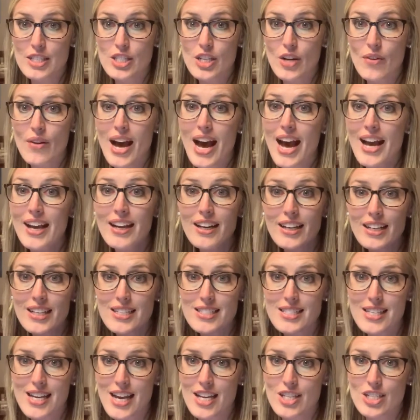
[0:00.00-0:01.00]
So I got
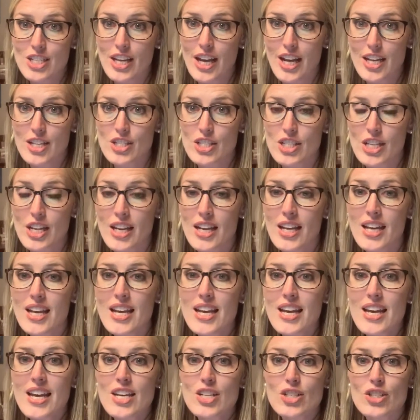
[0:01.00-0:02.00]
into education
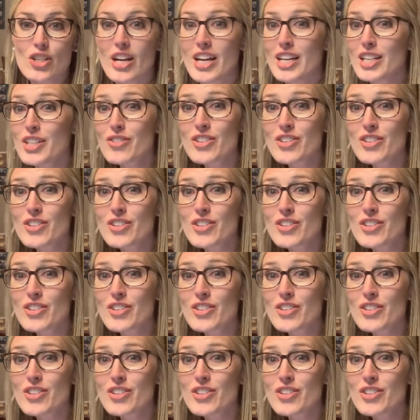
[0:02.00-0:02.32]
trying